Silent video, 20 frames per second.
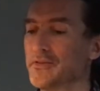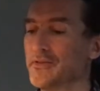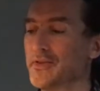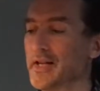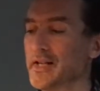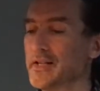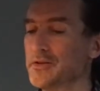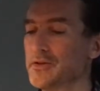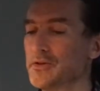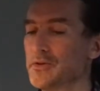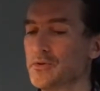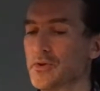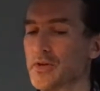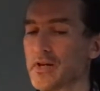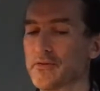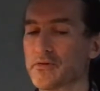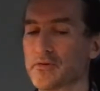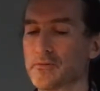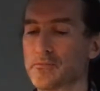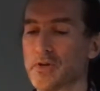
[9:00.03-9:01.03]
then
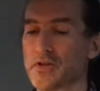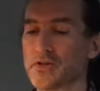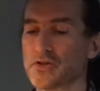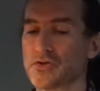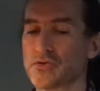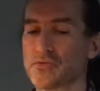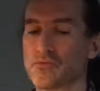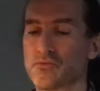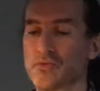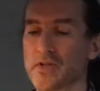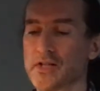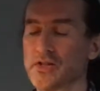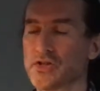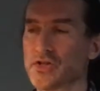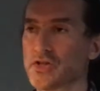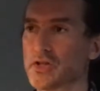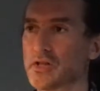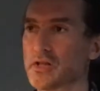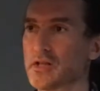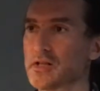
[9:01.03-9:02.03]
you have a much
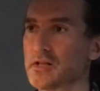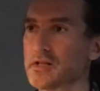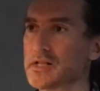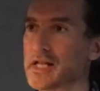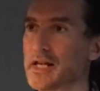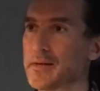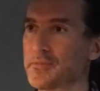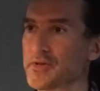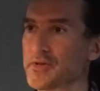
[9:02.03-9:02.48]
richer